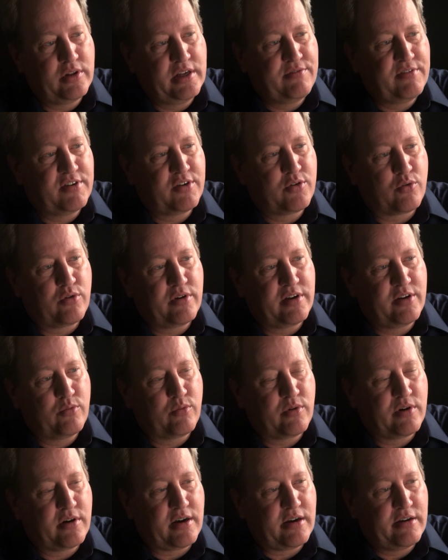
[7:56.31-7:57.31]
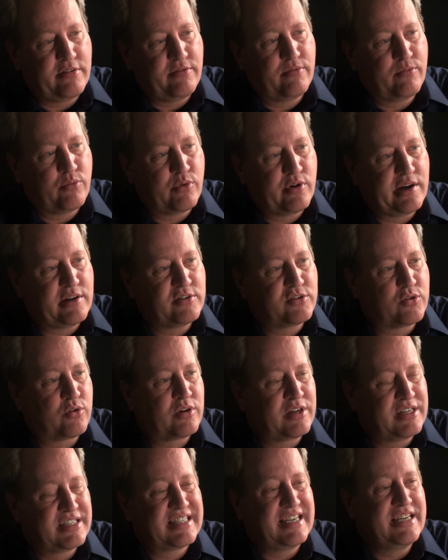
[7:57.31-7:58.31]
inventory and warehouse
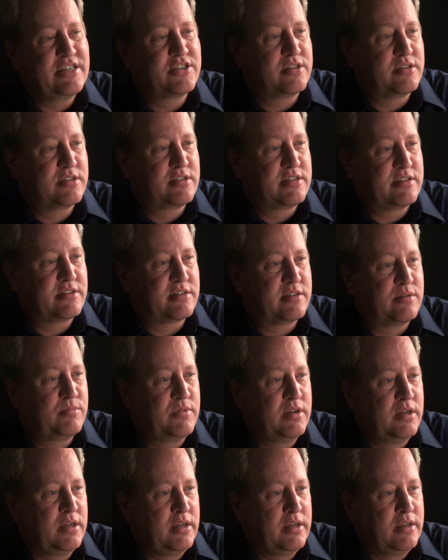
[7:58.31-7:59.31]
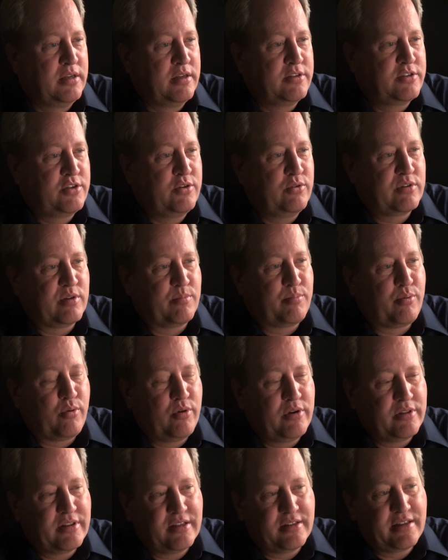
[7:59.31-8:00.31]
organization system to the
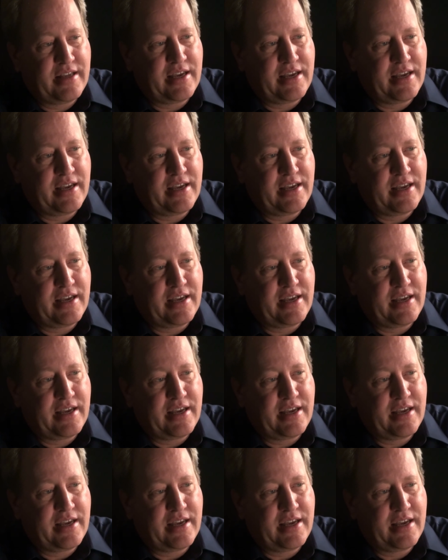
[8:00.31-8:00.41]
point that